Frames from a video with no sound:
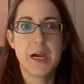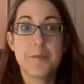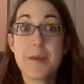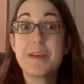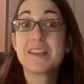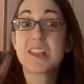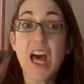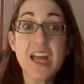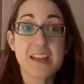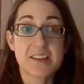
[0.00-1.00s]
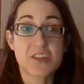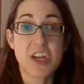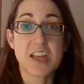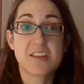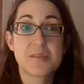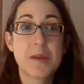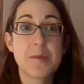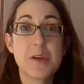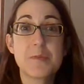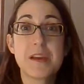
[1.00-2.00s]
Maybe a lot has changed.
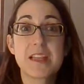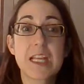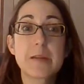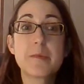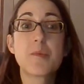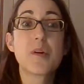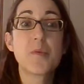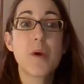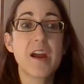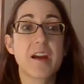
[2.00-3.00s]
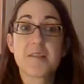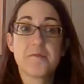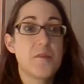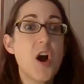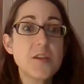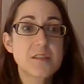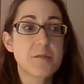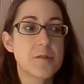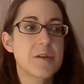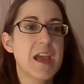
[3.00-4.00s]
Maybe you're being a little bit more aware. Also
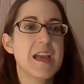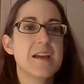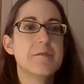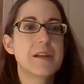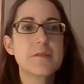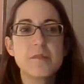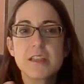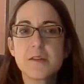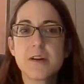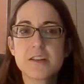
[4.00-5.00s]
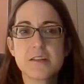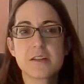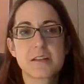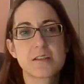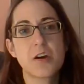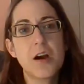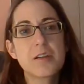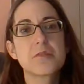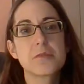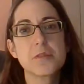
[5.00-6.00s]
okay. But I really want you to
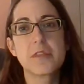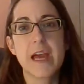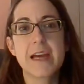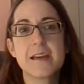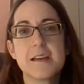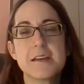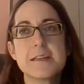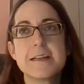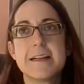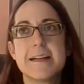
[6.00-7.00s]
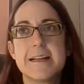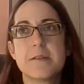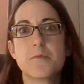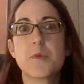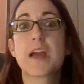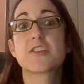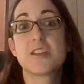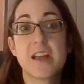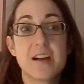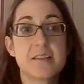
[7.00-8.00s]
talk through that
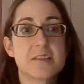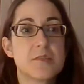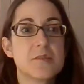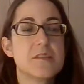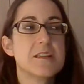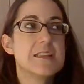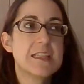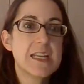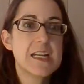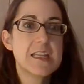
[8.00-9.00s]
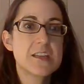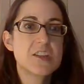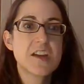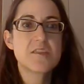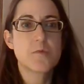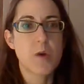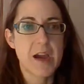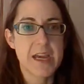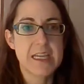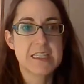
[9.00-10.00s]
rationale. So did anything change?
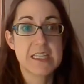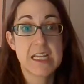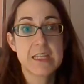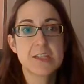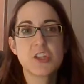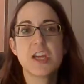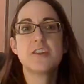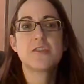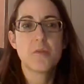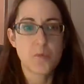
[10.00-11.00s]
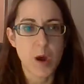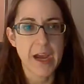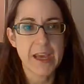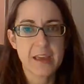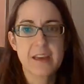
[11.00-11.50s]
Why? Did nothing change? Why?